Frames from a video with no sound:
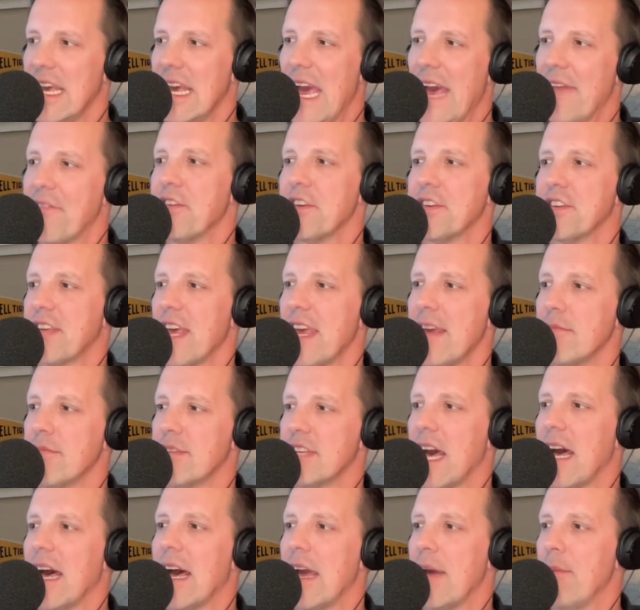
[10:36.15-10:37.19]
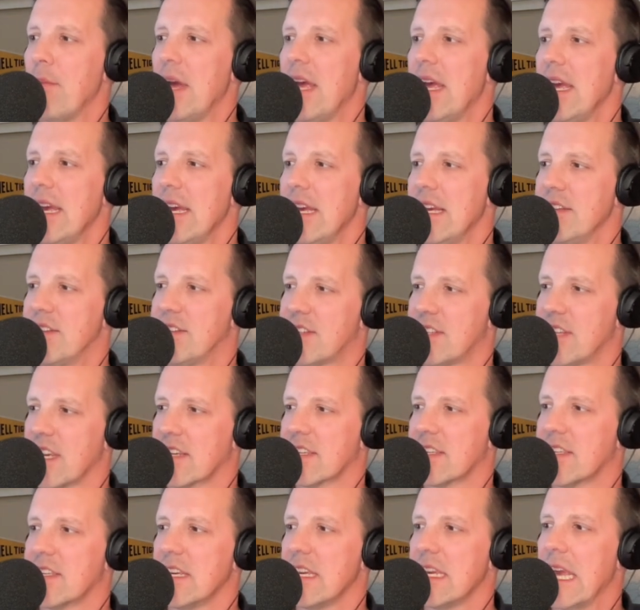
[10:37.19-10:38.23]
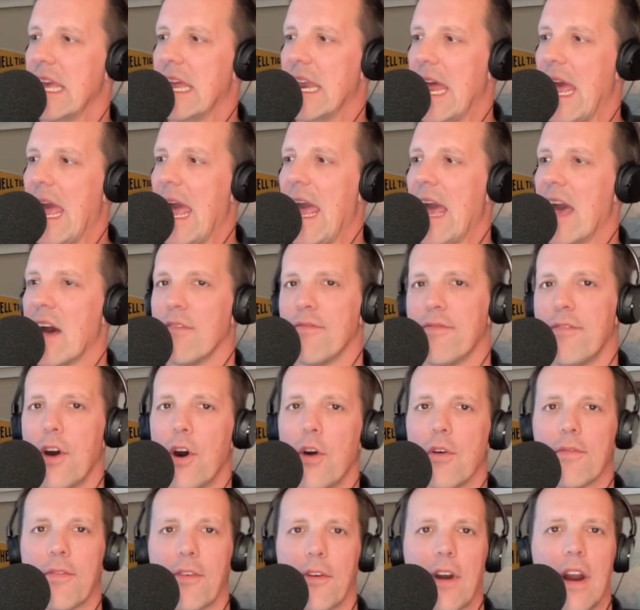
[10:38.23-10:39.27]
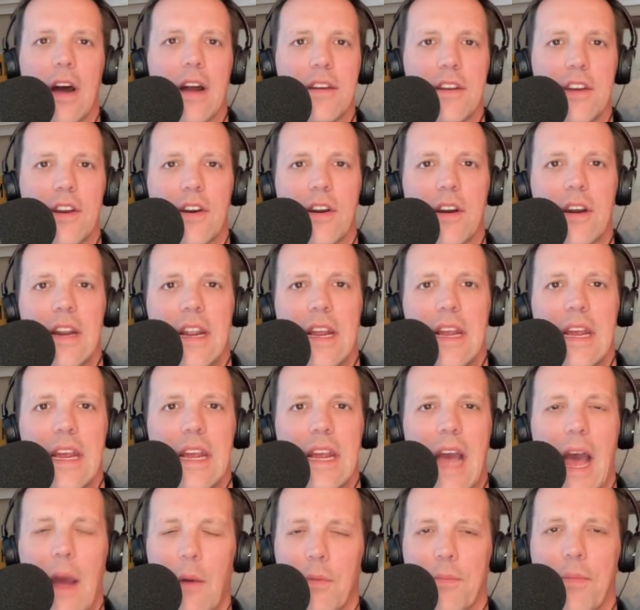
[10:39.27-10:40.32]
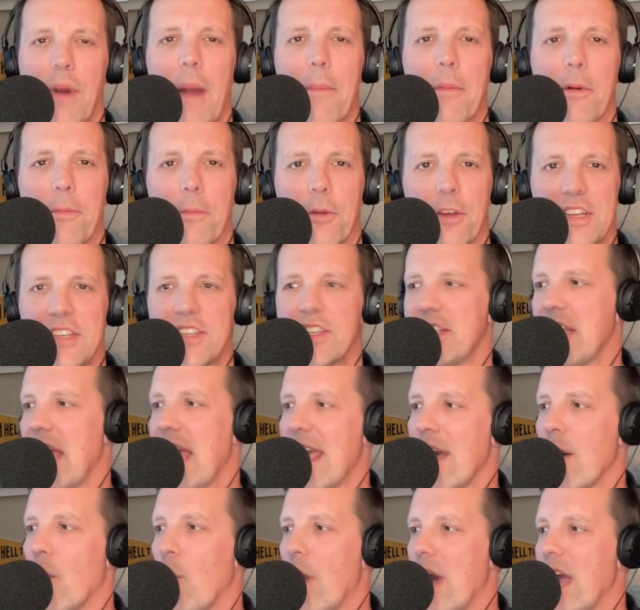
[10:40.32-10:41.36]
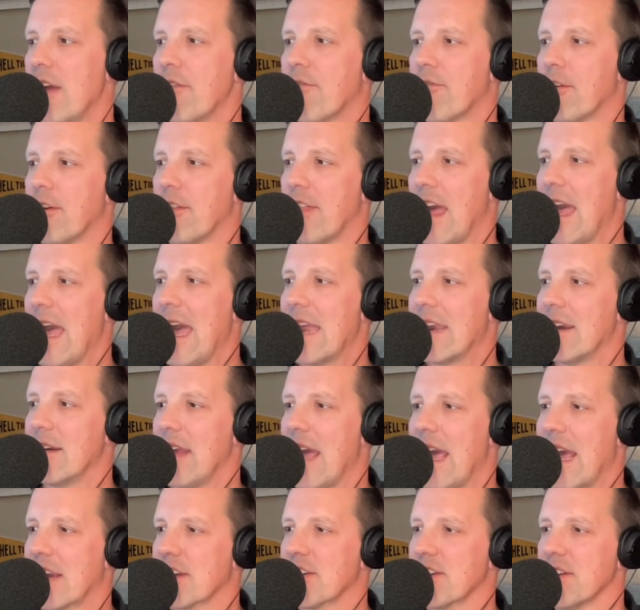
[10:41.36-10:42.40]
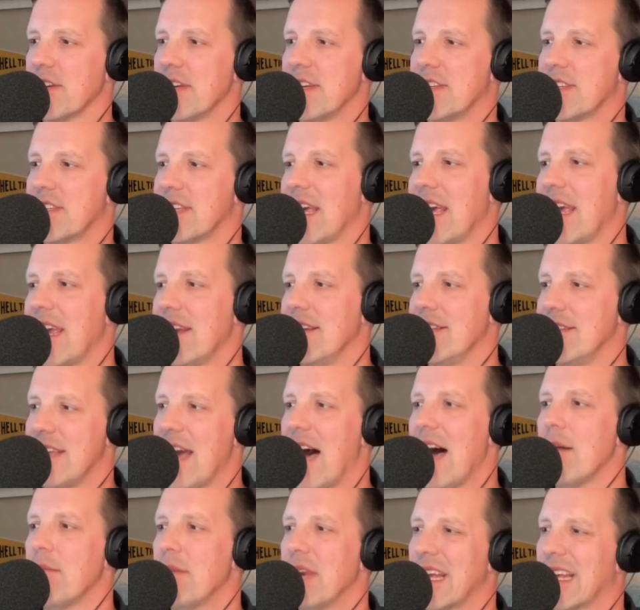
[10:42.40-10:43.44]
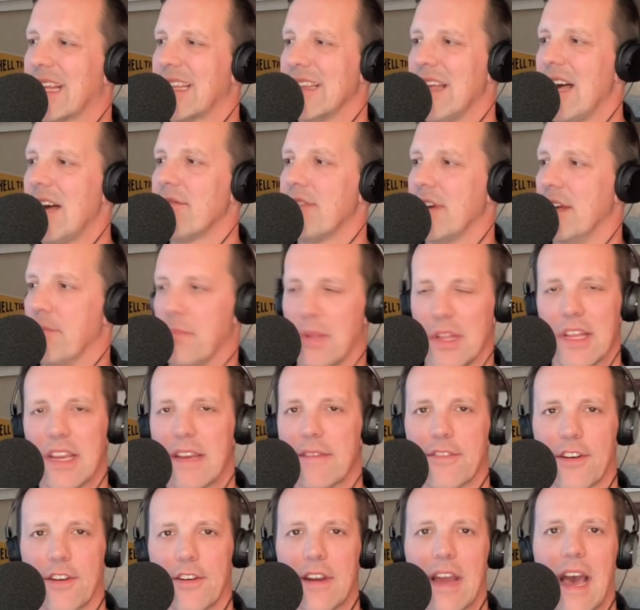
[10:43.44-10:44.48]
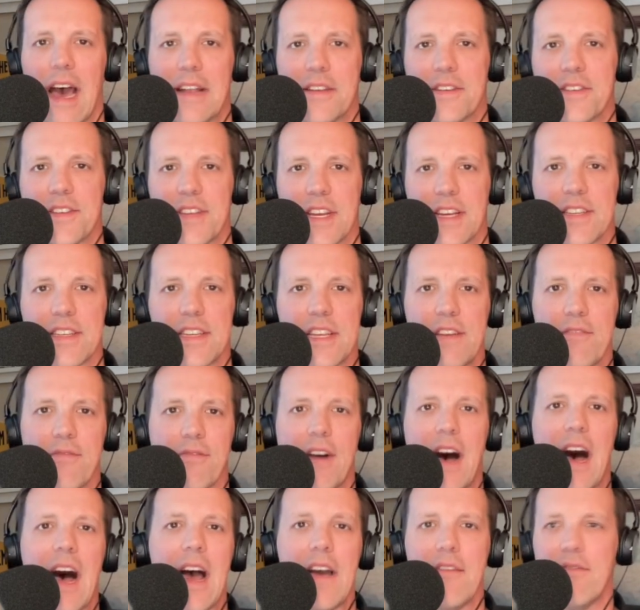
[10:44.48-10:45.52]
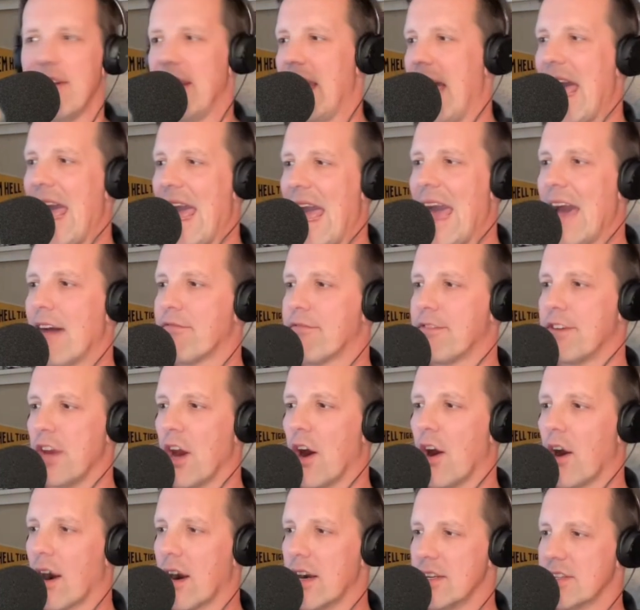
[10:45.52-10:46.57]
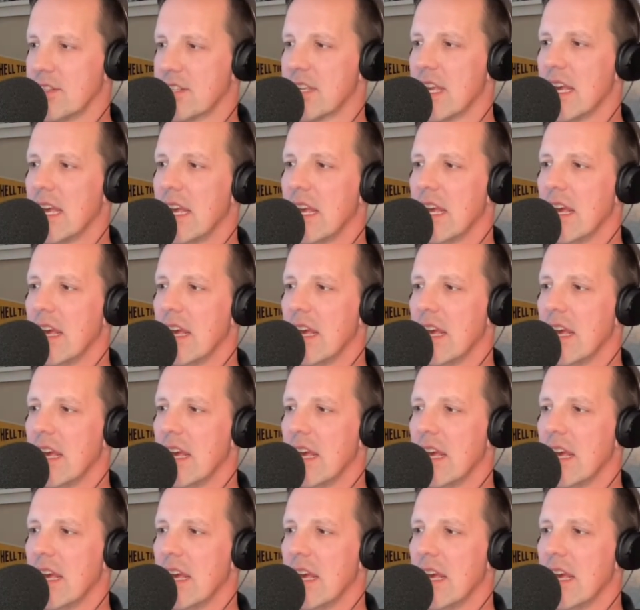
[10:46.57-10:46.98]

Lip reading: At the same time, his 60.5 over-under, I would probably stay away for that and actually say Dominic Lovett, believe it or not, 65.5 yards.